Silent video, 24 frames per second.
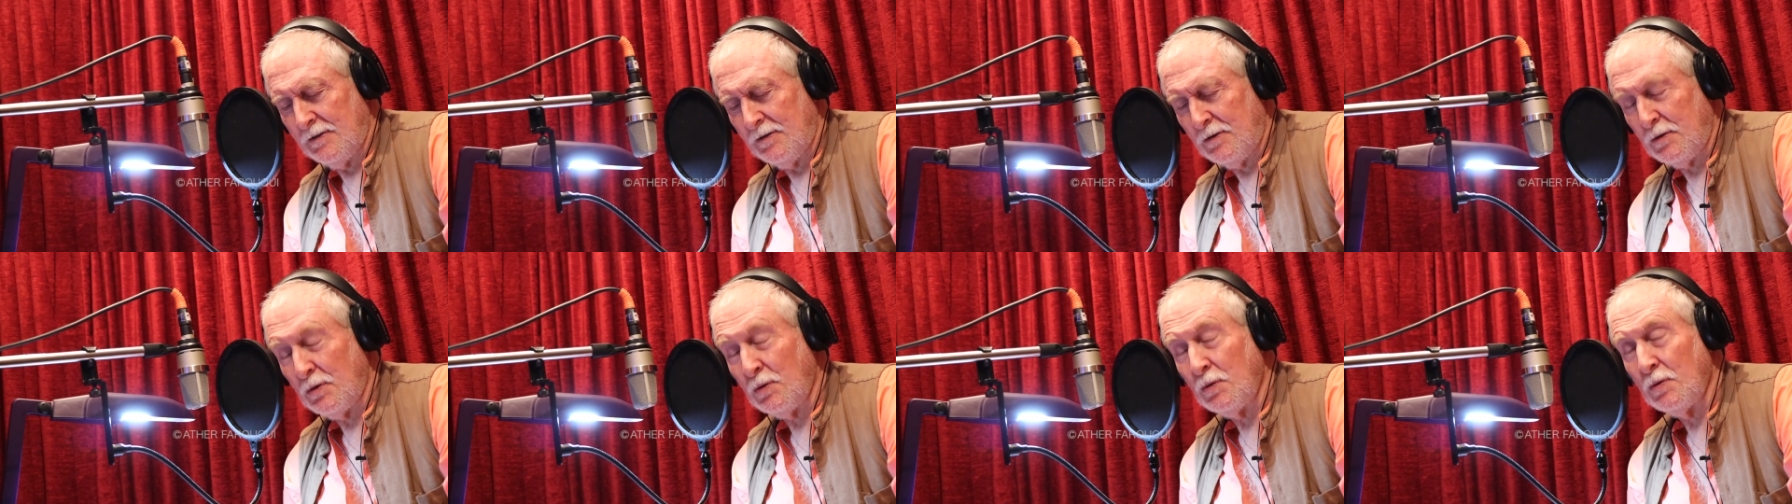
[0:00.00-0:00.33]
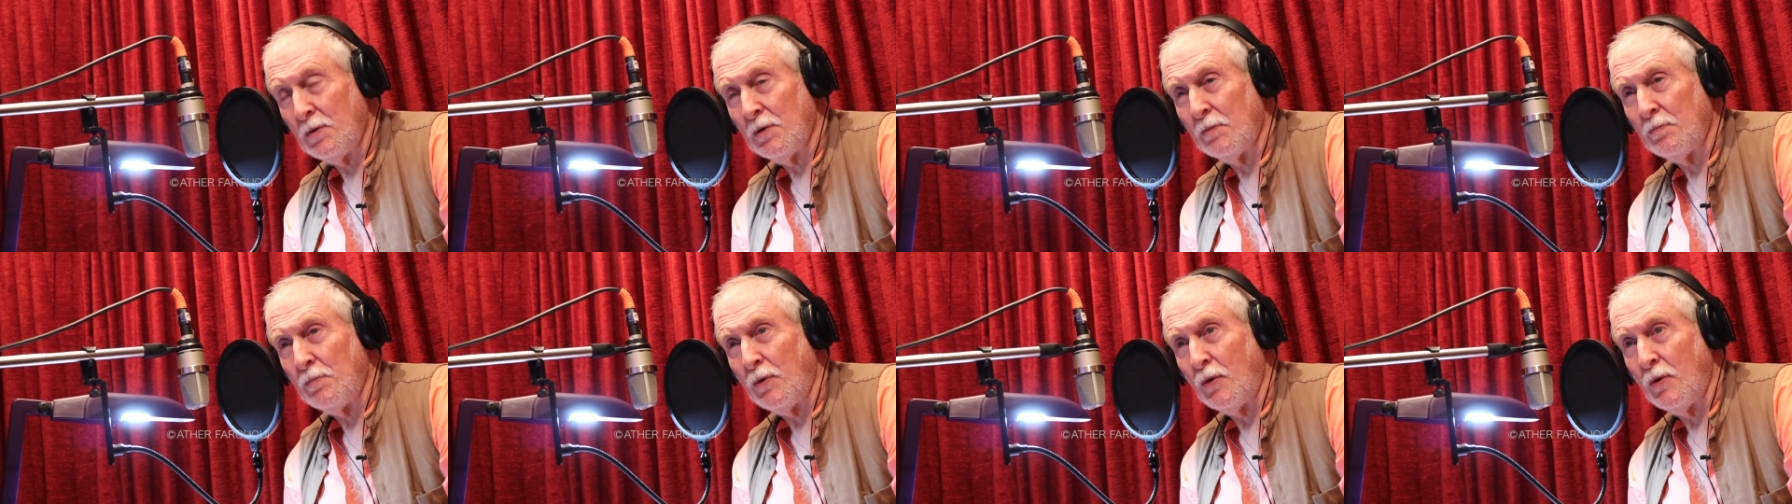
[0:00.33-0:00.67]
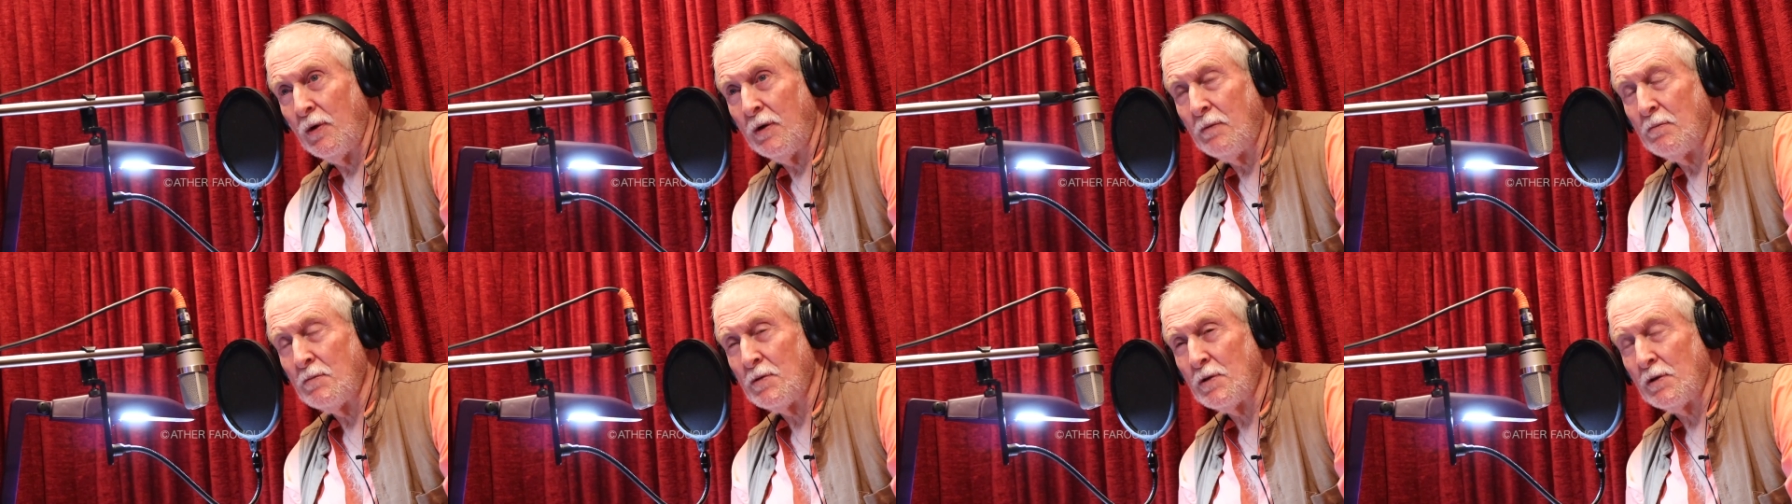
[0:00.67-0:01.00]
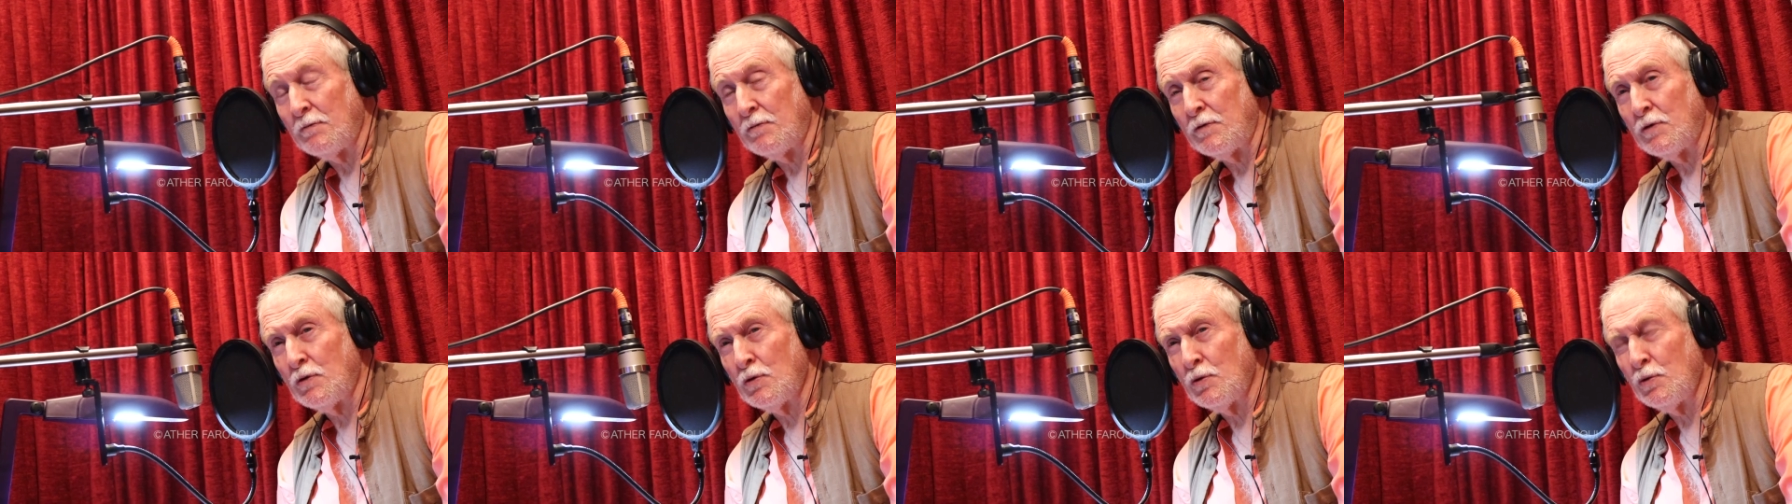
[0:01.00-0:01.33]
through the poems
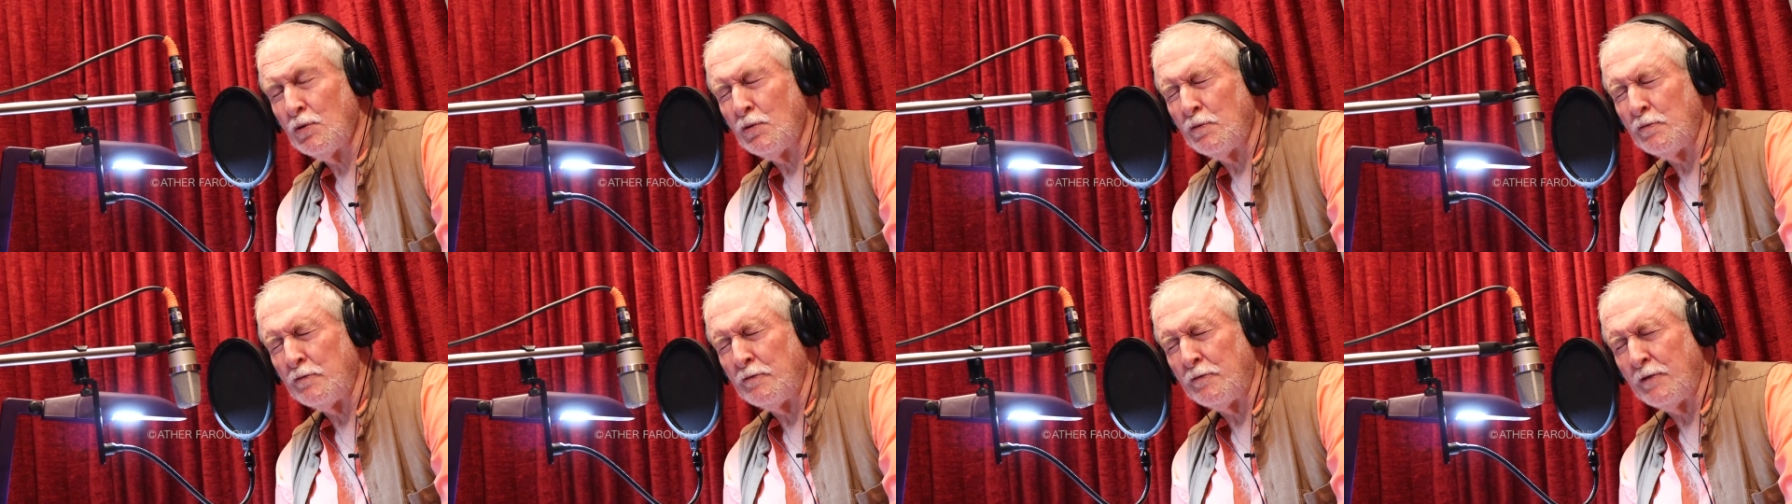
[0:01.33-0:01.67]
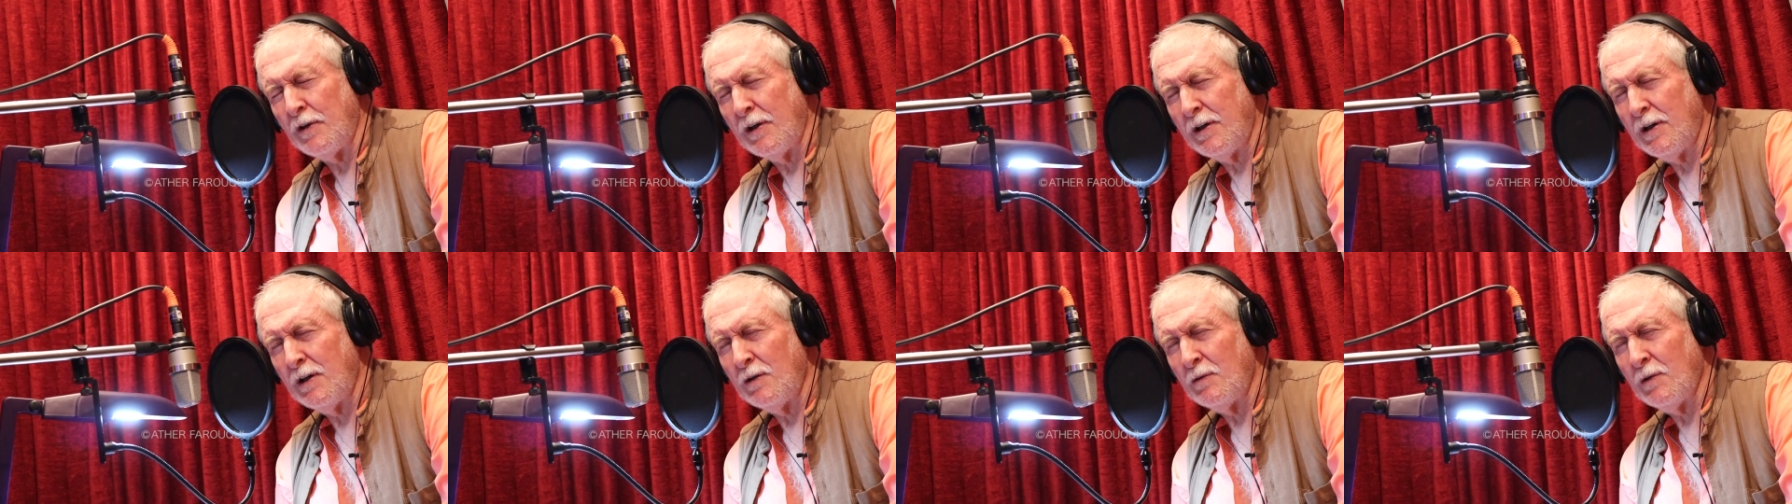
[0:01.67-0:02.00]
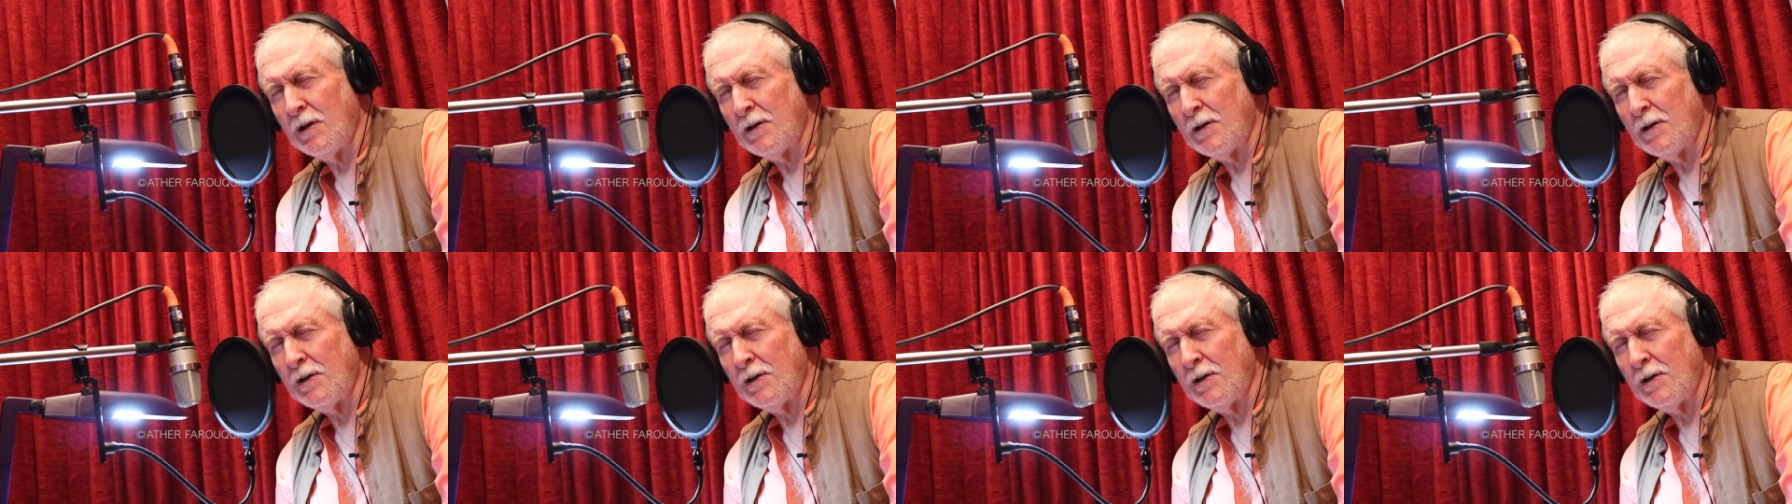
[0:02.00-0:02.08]
of two very